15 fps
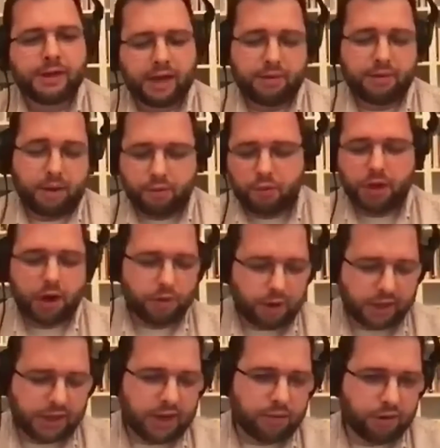I, I mean, we are
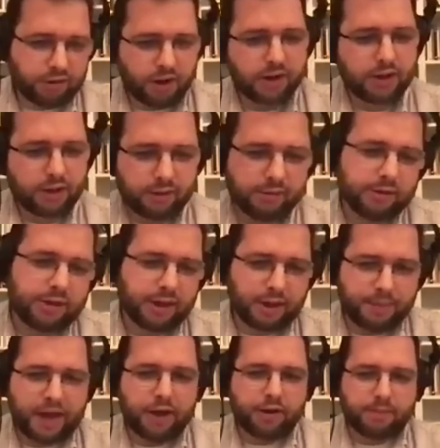right now, we're talking uh,
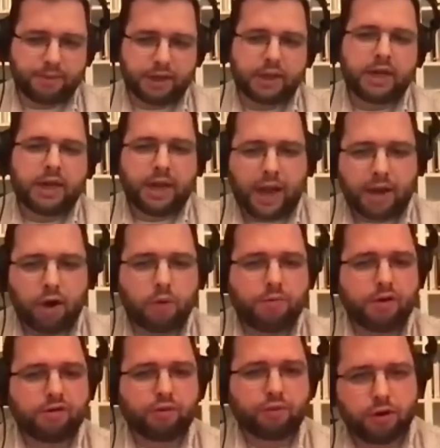about it, but I hope
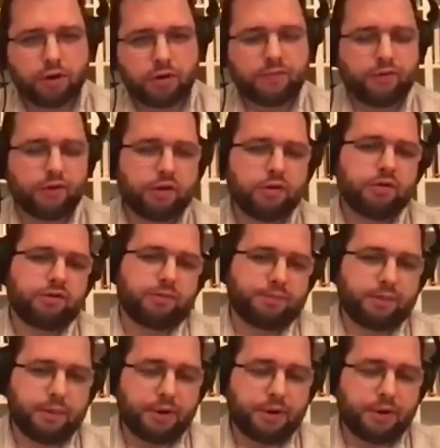there's room for those,